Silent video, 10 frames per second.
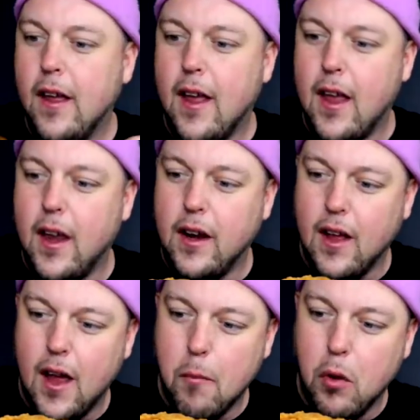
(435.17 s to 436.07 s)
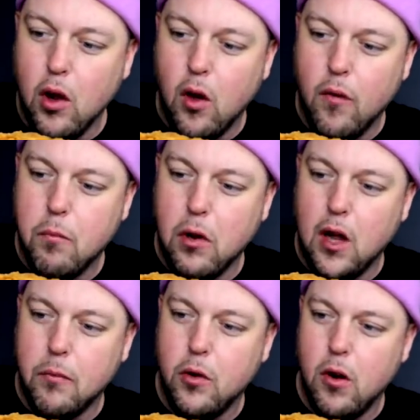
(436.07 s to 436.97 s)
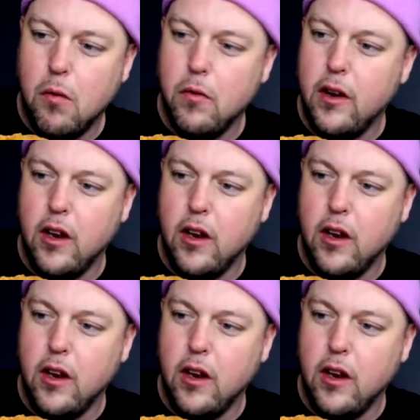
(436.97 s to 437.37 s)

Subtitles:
and I pull up to him, and,